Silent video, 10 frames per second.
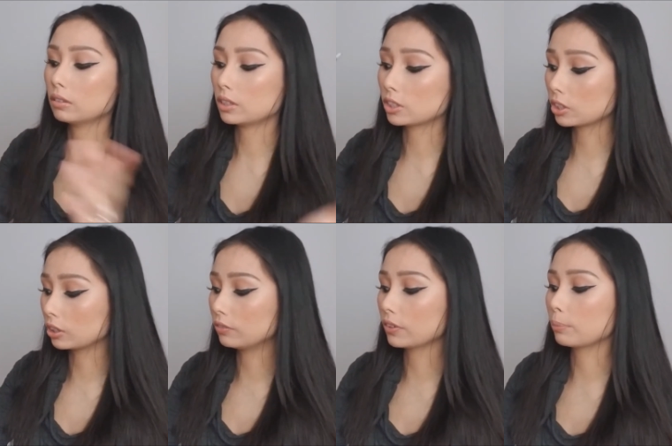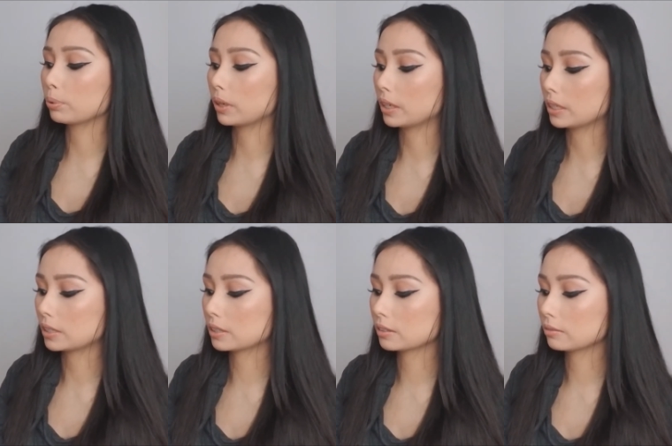it's good for the
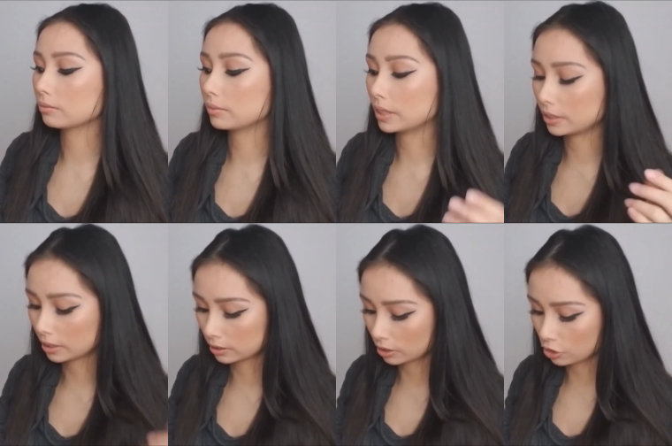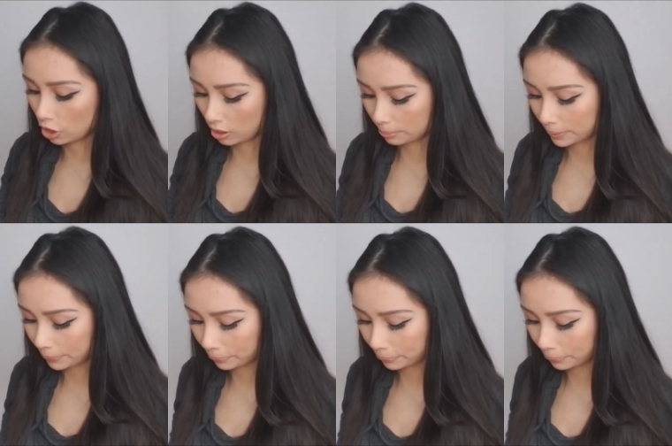price. It does the job.